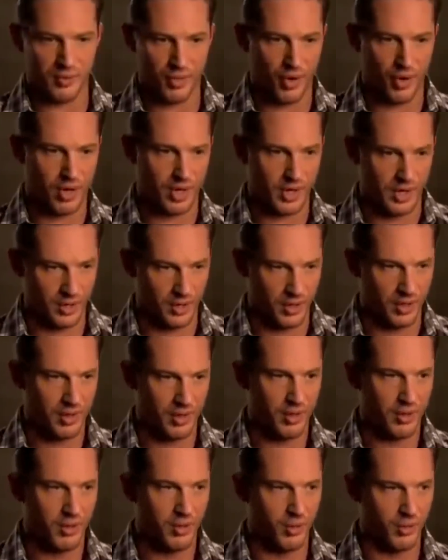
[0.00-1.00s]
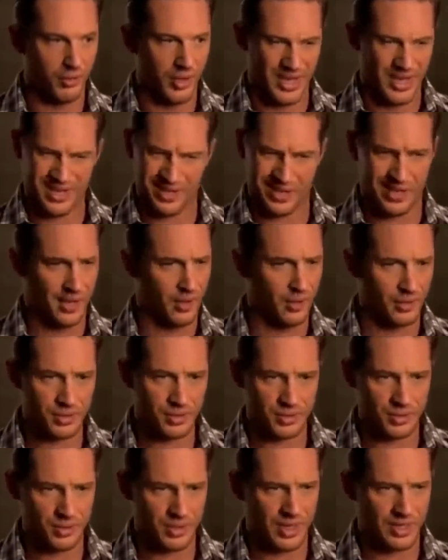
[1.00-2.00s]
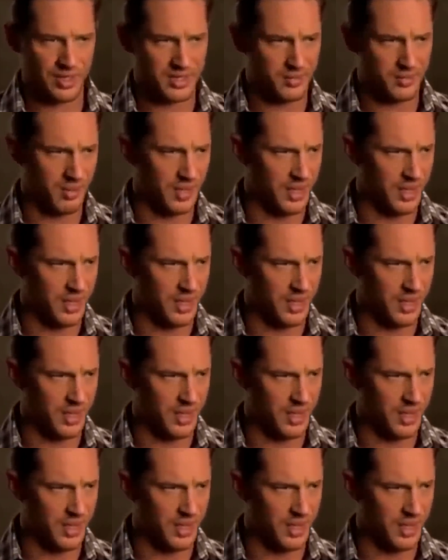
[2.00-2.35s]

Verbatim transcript: Tom Hardy is no stranger to beefing